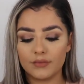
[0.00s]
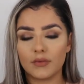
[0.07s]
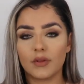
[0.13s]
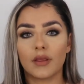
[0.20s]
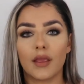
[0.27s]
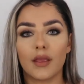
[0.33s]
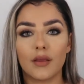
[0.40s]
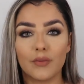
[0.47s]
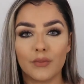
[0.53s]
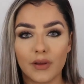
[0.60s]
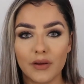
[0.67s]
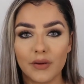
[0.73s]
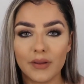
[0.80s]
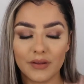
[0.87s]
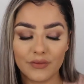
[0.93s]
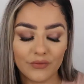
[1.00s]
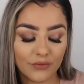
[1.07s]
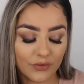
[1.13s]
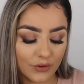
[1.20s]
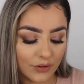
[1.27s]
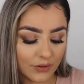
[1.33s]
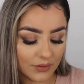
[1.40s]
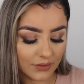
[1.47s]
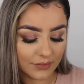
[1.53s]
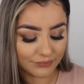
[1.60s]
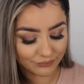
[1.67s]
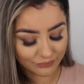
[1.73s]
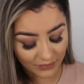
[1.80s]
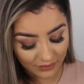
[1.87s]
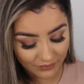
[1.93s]
Okay, we're going for
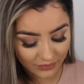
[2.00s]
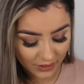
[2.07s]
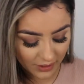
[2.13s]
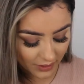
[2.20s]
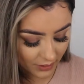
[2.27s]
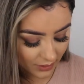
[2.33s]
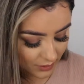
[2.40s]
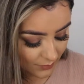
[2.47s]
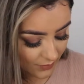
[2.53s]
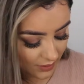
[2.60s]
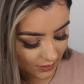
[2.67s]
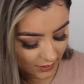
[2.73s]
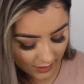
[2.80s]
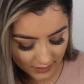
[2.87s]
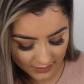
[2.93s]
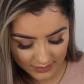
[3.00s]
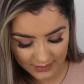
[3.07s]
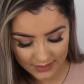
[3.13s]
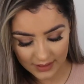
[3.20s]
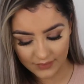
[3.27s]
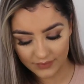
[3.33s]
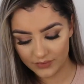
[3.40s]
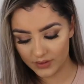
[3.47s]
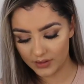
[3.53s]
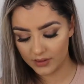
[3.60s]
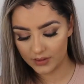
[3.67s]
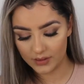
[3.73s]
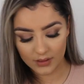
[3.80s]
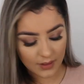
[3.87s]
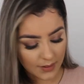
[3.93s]
FLIRT. Come on, hands down,
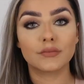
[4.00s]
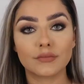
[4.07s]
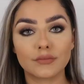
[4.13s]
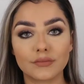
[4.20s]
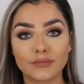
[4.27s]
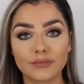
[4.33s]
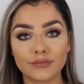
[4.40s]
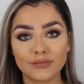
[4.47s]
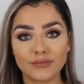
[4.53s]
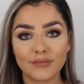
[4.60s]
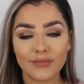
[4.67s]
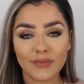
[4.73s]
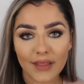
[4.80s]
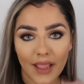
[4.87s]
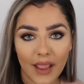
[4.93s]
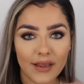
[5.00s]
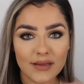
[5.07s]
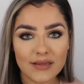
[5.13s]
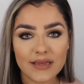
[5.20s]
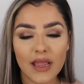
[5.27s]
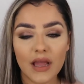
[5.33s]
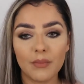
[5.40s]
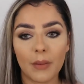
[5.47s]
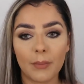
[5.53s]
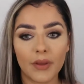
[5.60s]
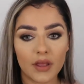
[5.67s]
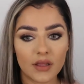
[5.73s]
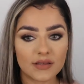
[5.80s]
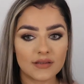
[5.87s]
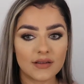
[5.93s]
FLIRT. Can you see how my
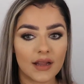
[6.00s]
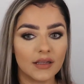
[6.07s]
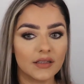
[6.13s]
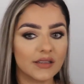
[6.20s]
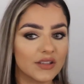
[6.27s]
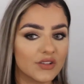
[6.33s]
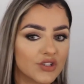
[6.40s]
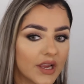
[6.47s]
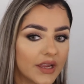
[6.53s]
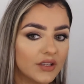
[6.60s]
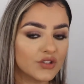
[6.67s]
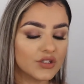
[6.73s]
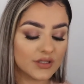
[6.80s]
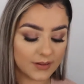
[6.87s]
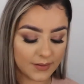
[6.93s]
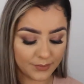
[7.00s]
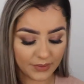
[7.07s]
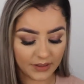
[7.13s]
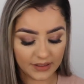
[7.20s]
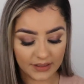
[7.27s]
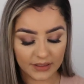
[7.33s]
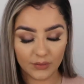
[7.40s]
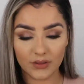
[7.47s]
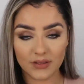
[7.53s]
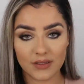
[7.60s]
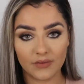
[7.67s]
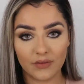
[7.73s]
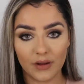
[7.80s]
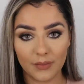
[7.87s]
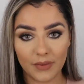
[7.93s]
personality changes completely once
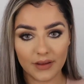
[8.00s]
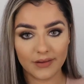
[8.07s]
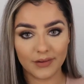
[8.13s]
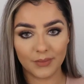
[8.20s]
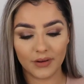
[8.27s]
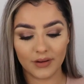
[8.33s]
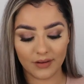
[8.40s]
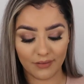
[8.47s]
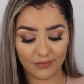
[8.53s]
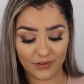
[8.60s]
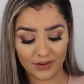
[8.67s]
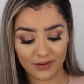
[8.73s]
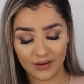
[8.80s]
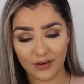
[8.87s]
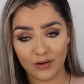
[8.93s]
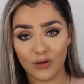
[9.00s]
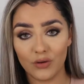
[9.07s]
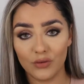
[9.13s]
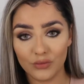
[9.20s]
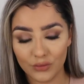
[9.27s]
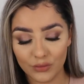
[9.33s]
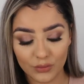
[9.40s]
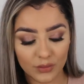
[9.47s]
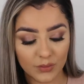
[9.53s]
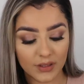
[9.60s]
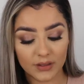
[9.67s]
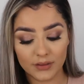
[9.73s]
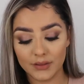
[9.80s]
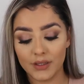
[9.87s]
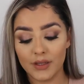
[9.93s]
I've got makeup on? I feel like a whole new woman.